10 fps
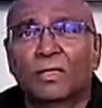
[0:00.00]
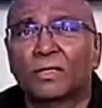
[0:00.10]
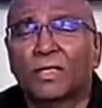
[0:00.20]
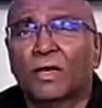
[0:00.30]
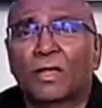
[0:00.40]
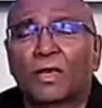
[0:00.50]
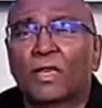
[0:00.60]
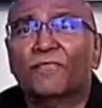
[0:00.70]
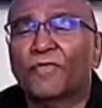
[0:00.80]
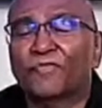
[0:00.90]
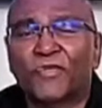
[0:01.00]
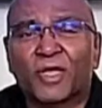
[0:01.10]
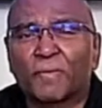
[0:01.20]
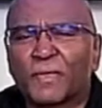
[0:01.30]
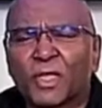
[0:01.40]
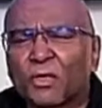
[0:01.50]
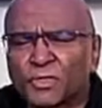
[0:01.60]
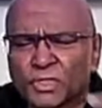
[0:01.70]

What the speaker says: They got a lovely figure, but they got this